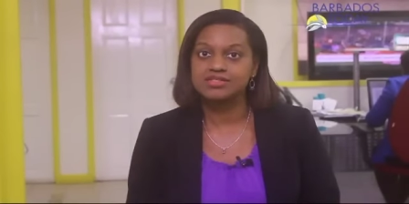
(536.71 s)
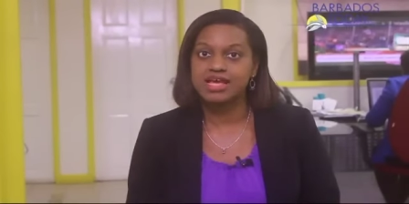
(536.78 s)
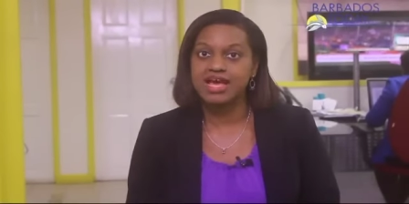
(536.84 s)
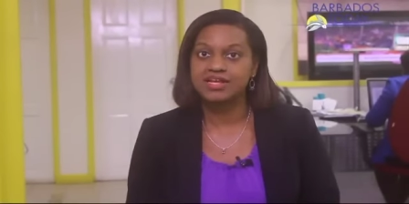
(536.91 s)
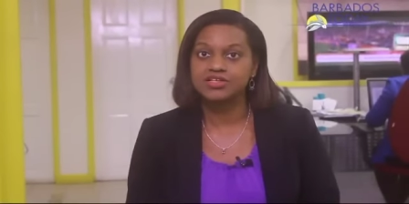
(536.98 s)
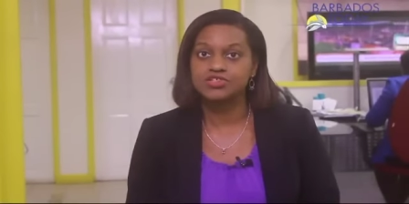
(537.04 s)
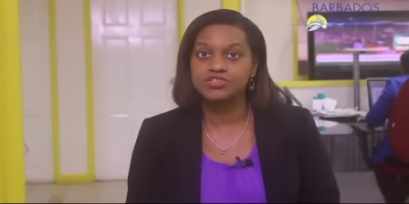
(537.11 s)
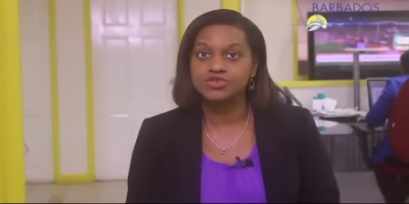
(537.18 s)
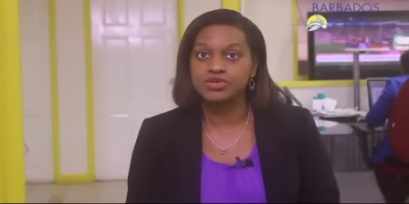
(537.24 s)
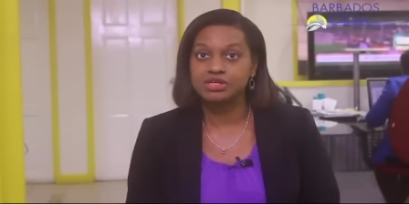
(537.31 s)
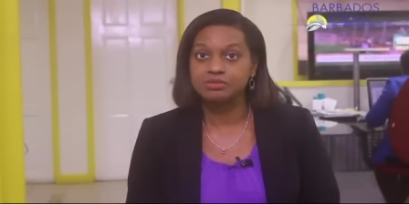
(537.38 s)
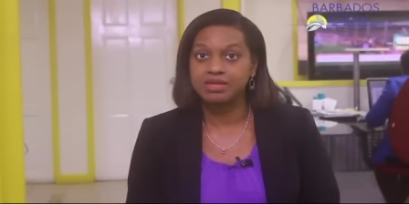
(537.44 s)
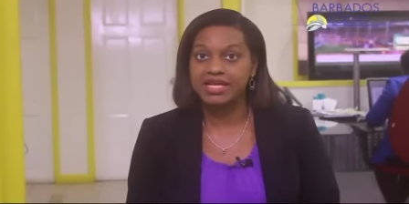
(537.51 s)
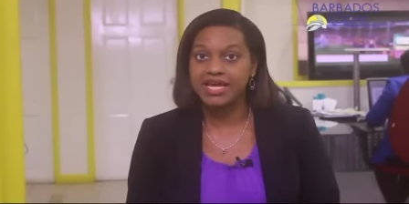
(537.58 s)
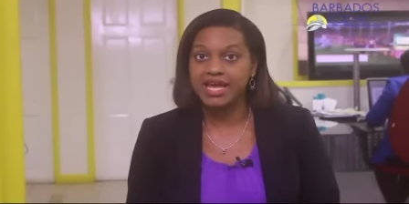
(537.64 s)
and
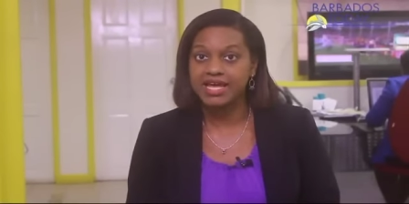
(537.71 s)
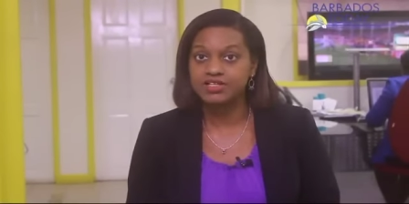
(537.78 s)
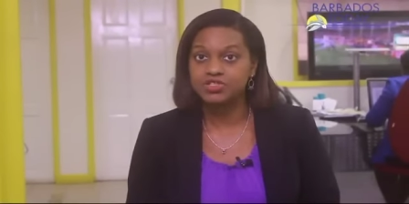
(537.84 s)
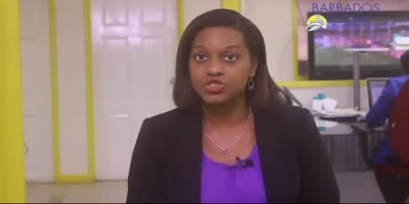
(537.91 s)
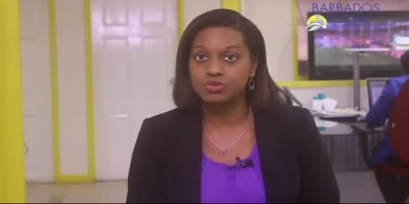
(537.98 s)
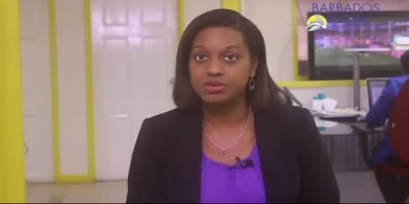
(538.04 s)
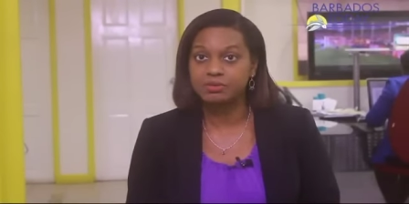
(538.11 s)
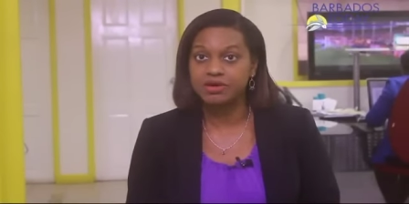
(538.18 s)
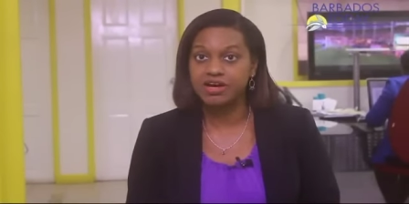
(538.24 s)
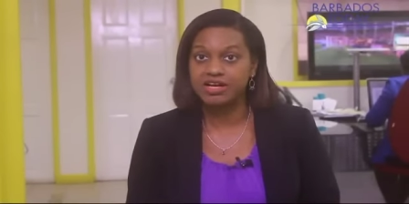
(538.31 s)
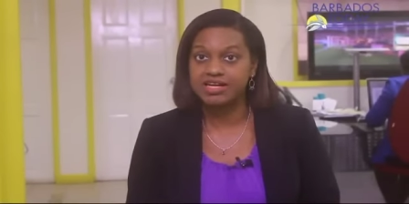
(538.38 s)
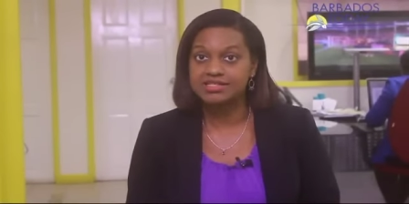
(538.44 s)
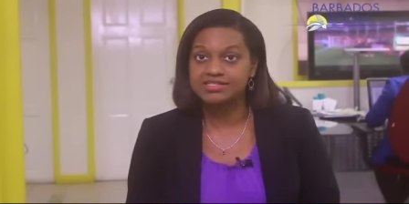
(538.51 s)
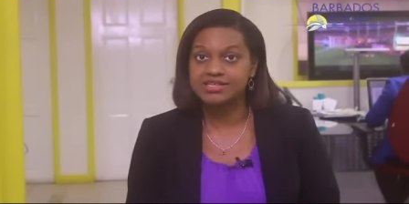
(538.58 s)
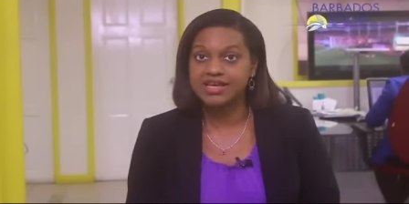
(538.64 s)
Screenplay at
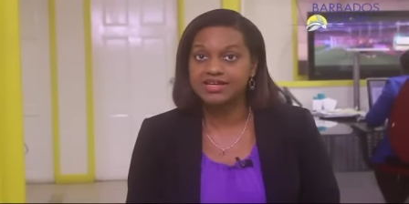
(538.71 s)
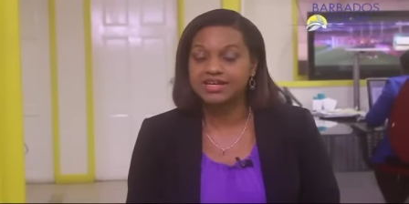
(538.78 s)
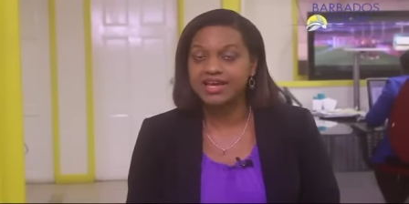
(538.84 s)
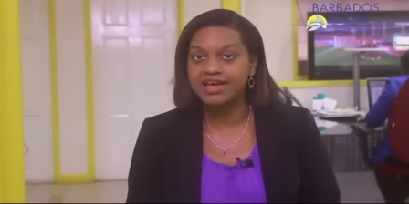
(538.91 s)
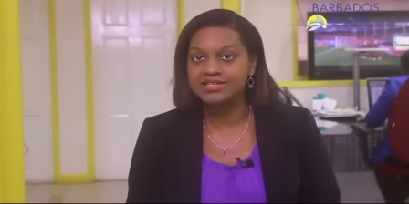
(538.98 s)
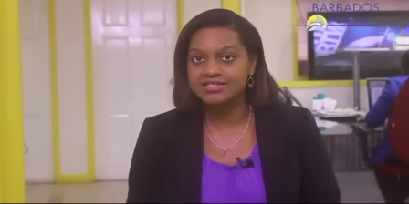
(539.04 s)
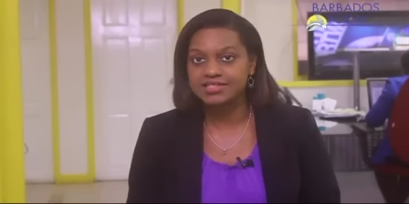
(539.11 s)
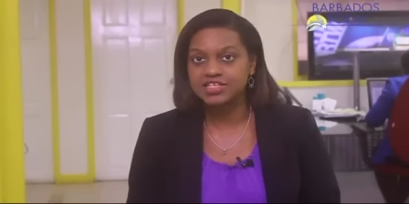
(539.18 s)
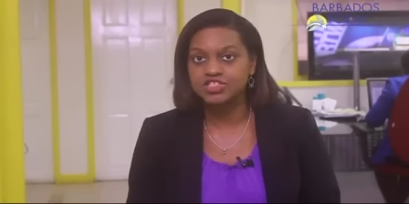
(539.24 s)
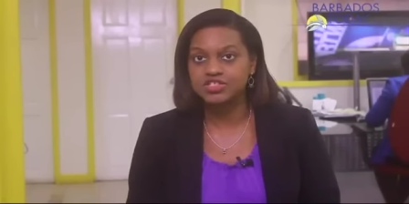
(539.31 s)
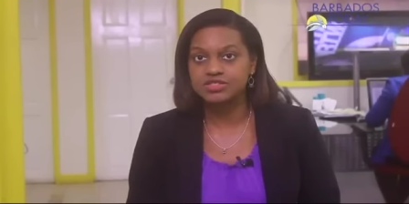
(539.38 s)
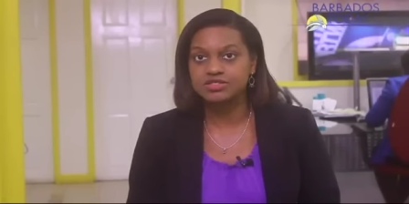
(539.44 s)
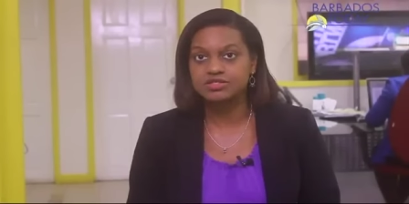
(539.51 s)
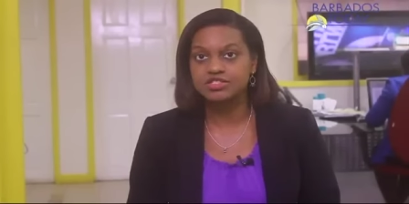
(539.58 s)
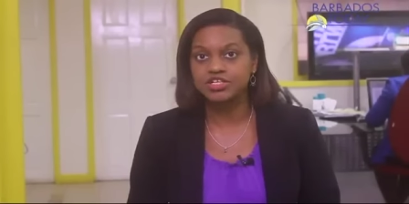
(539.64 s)
supermarkets and gas
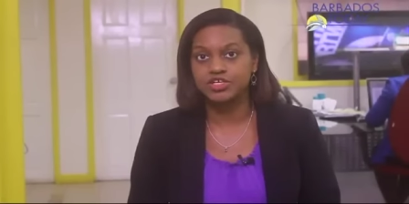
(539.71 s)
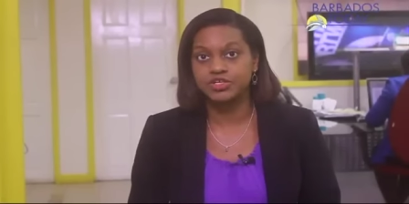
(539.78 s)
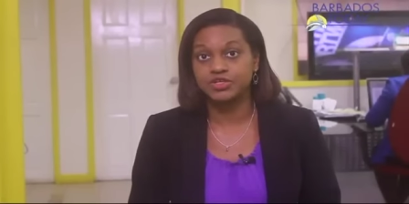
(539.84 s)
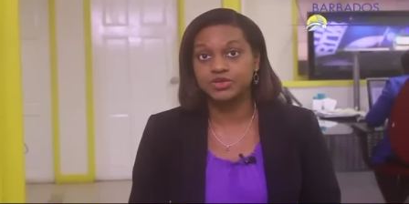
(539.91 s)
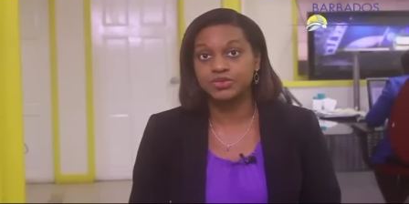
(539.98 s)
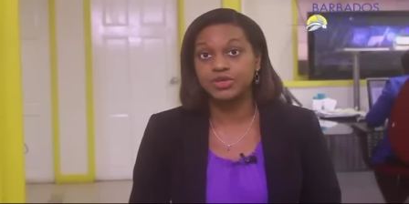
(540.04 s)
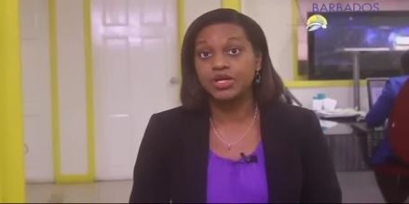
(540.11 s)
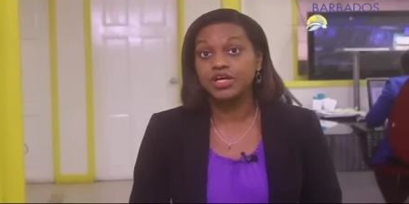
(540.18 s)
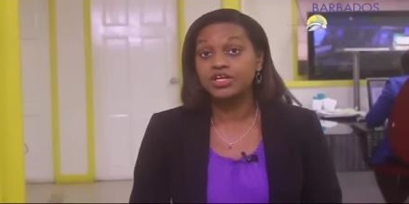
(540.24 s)
stations near you.